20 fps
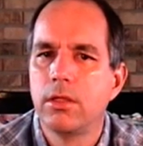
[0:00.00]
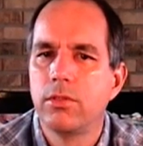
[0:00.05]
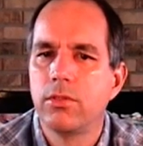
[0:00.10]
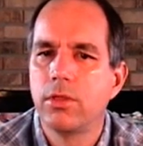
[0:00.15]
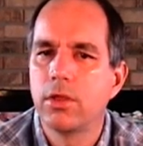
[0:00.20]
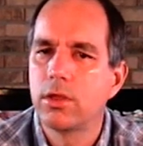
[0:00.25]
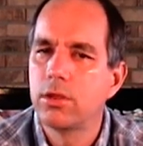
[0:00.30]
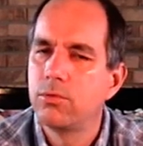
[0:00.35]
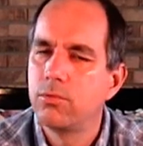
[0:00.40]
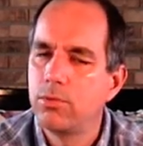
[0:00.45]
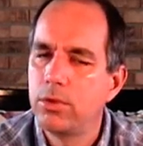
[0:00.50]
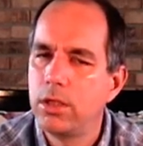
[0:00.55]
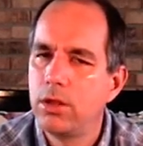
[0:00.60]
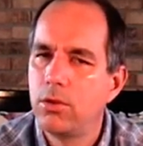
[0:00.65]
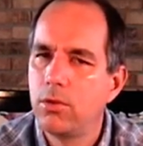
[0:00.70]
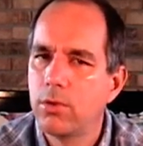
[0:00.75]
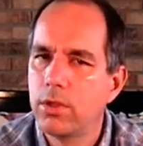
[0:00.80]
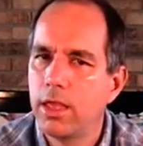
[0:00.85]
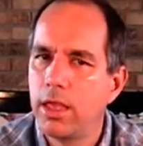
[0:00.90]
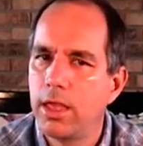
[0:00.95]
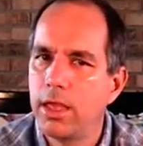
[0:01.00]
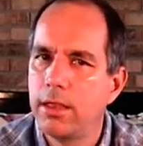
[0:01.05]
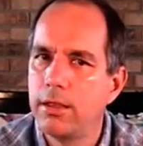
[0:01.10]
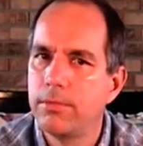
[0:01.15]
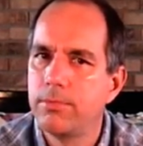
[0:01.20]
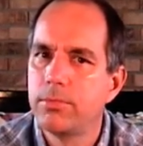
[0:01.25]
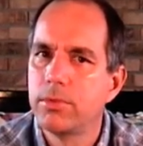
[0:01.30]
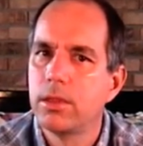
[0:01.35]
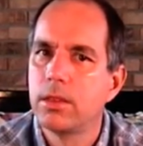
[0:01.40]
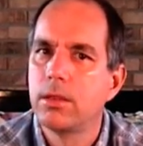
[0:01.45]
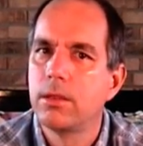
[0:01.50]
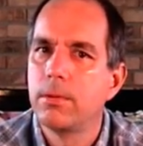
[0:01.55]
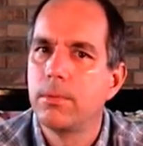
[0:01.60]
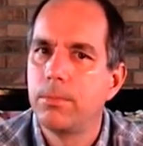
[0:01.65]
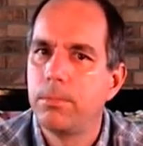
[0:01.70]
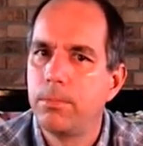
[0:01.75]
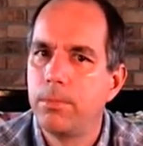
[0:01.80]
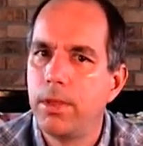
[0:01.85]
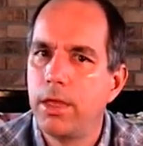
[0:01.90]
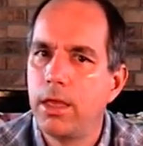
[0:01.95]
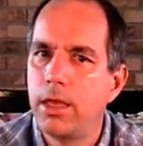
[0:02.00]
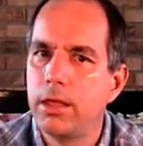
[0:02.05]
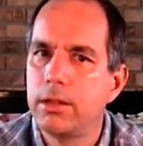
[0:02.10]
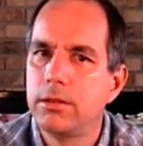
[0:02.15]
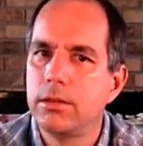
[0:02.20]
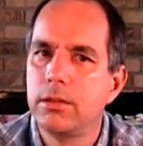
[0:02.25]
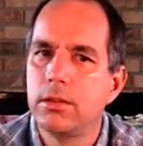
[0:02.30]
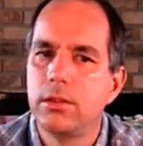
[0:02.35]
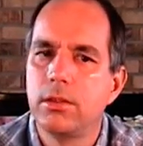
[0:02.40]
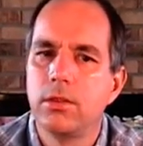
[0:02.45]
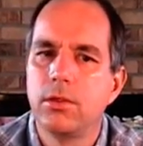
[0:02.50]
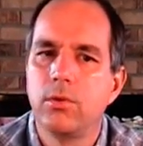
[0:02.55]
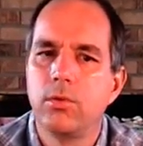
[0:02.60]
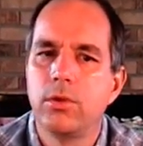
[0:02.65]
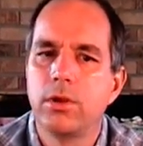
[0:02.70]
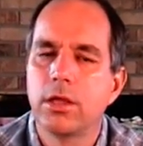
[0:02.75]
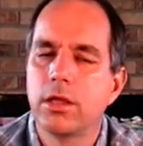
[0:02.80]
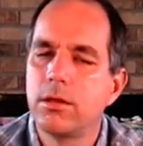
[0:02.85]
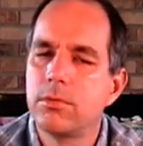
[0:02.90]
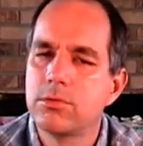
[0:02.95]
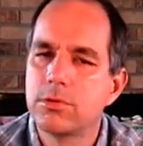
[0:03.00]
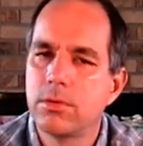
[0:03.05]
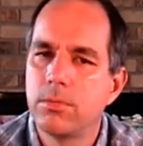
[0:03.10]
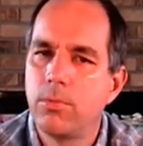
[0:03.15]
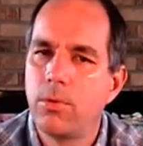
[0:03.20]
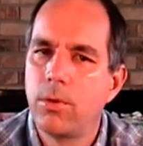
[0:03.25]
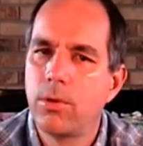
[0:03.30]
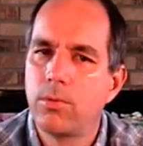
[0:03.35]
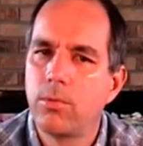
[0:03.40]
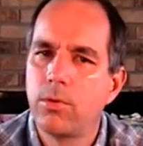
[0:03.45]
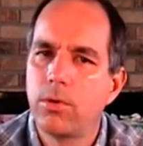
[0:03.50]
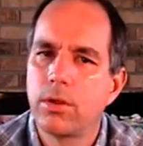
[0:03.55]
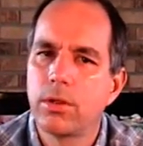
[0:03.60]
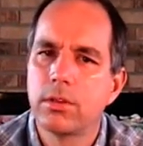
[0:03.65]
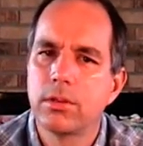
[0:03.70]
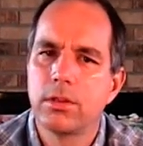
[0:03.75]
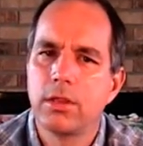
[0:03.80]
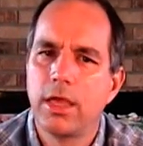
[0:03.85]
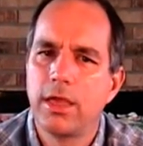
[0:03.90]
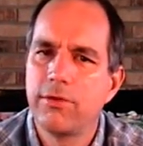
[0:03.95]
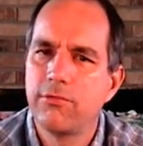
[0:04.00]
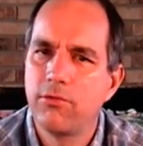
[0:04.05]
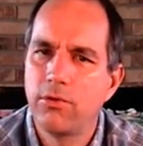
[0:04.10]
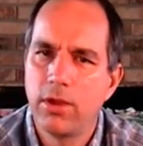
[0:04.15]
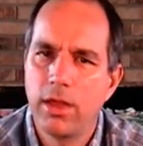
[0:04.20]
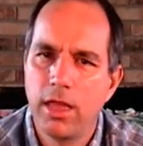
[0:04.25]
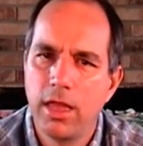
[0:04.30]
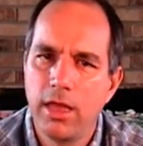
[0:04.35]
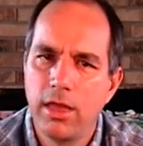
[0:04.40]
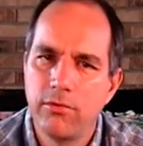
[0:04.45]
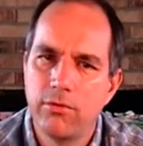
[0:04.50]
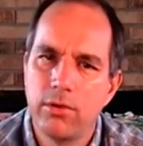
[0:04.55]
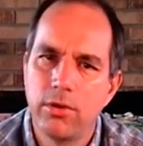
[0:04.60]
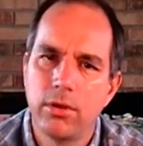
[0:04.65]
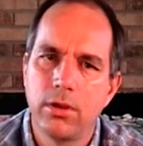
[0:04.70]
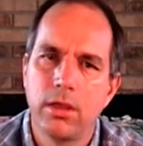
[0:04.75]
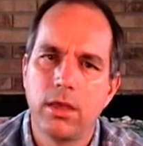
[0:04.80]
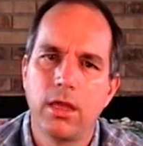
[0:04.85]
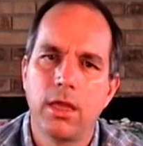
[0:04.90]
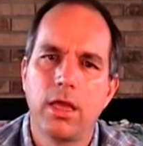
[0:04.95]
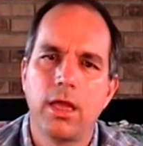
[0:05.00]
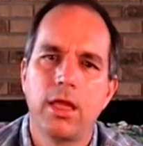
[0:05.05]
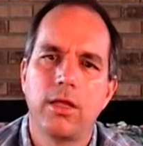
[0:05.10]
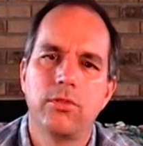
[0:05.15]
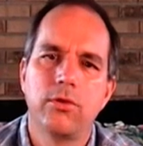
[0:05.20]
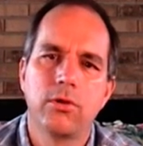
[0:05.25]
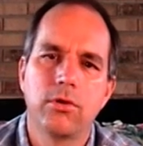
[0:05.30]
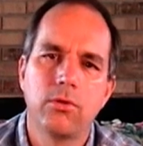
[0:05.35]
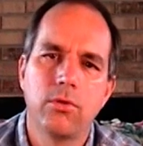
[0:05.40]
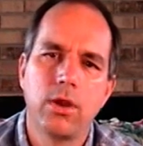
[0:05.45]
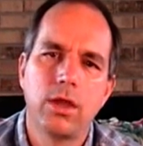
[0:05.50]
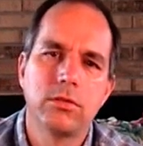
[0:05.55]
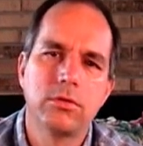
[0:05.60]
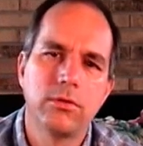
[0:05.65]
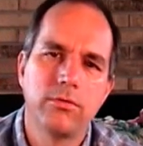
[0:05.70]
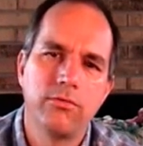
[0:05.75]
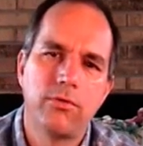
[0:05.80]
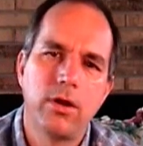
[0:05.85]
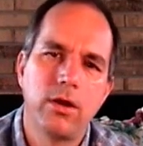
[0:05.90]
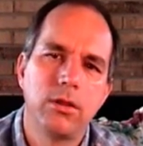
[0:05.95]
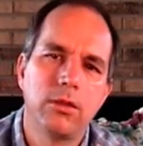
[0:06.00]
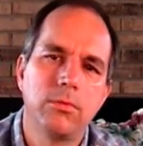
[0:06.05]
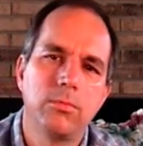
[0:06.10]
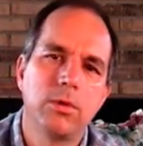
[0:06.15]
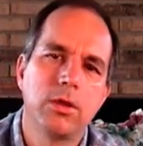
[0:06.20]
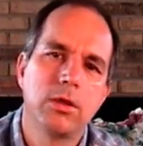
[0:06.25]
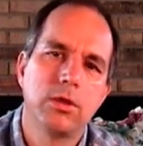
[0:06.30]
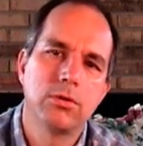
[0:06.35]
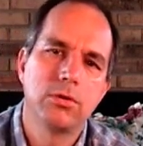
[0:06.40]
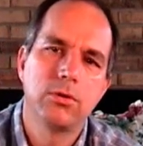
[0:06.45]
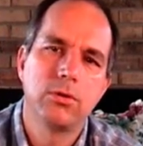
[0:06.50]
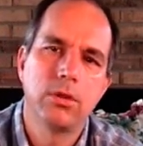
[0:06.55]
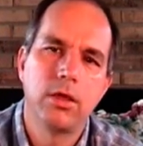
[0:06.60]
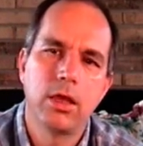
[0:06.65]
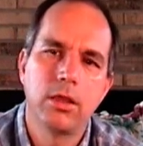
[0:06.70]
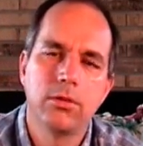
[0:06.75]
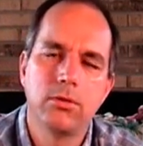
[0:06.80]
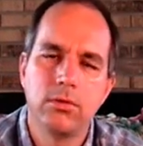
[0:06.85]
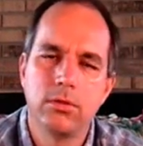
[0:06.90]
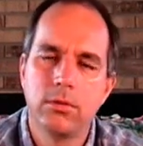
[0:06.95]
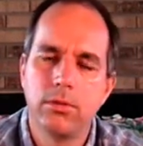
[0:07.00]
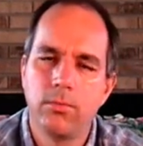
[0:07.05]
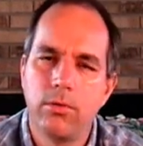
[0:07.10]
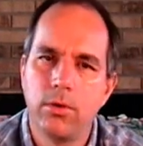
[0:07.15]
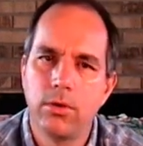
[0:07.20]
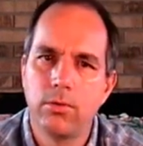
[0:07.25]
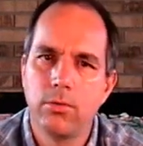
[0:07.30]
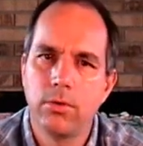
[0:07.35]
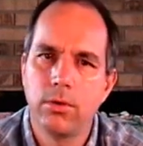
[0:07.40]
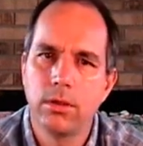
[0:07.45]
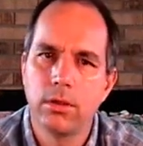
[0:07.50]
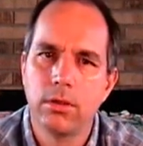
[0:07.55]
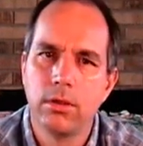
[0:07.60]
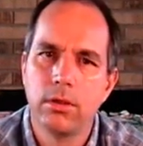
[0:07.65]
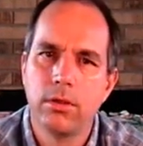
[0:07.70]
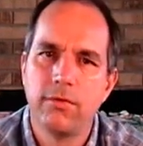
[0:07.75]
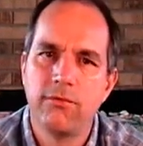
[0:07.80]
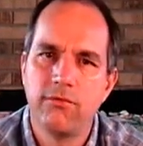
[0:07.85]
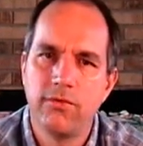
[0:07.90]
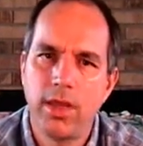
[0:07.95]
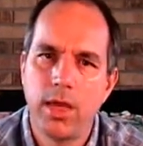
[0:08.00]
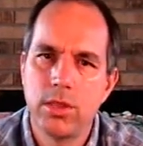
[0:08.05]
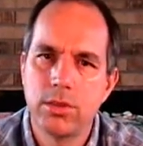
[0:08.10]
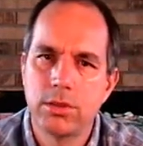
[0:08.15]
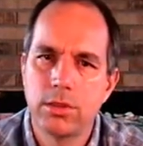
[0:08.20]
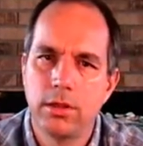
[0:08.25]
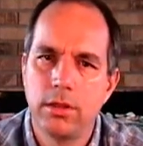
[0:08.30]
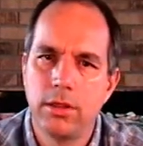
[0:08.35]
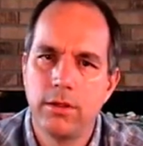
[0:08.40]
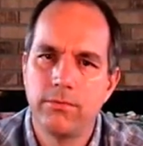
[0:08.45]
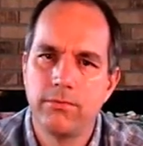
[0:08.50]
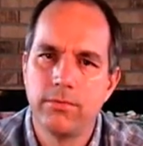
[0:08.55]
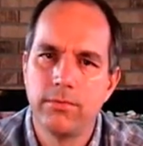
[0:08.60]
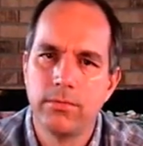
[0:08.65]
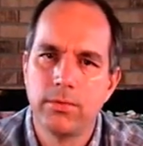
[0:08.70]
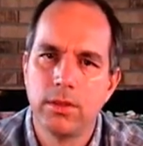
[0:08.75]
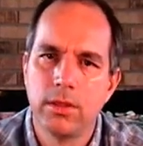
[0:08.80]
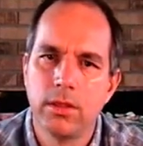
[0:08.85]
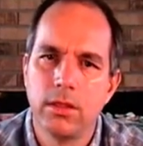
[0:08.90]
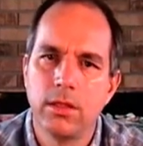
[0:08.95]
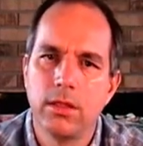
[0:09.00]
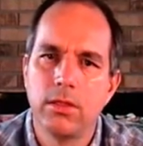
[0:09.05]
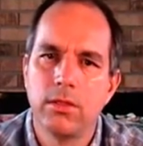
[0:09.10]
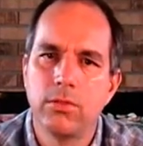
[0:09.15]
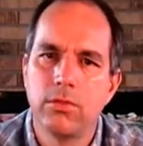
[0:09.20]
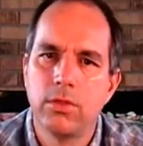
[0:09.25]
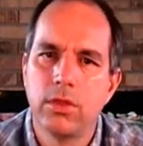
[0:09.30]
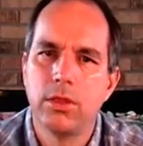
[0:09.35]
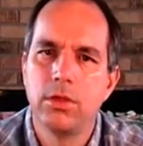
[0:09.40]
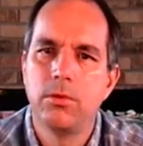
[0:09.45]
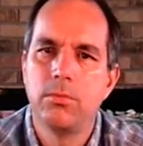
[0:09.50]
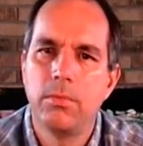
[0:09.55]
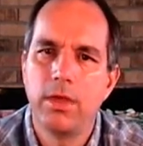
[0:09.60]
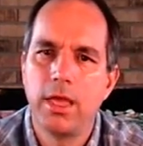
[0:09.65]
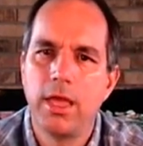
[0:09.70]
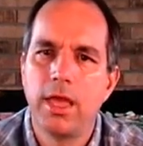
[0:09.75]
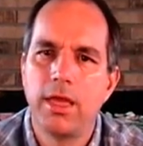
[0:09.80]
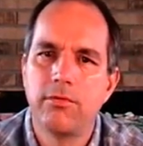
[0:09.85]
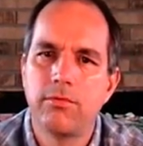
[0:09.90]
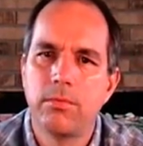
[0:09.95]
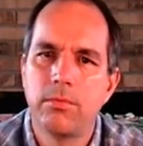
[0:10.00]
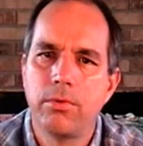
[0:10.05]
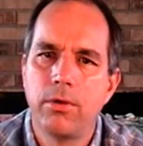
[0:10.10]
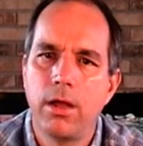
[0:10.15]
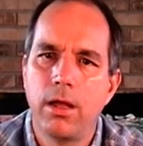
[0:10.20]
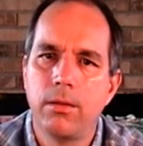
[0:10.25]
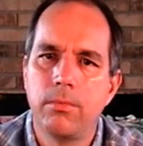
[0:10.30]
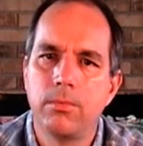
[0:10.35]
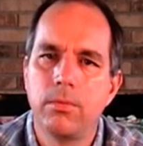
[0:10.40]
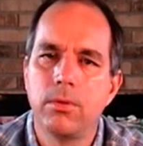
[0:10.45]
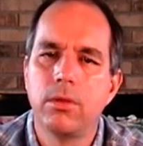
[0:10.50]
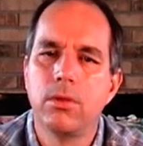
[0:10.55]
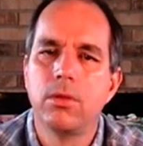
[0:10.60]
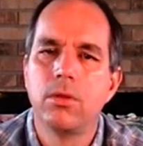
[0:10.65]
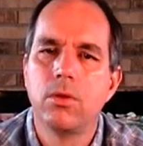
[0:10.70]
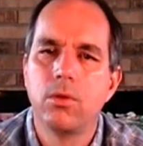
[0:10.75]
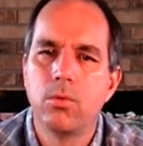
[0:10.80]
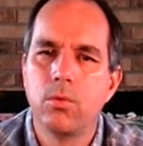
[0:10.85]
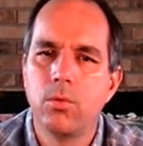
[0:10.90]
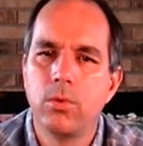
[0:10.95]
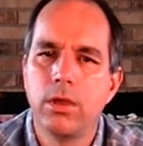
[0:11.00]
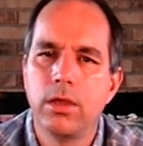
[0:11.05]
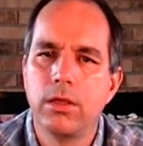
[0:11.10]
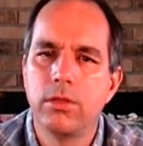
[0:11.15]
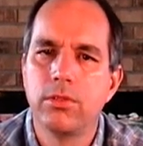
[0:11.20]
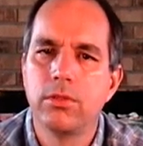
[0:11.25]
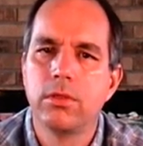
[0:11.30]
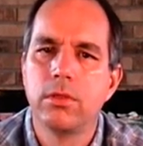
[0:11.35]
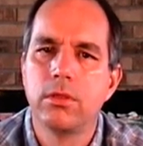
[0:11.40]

that can read okay, but when it comes to board work, take forever and their grades are falling because they're not doing the board work fast enough, then you may have a problem with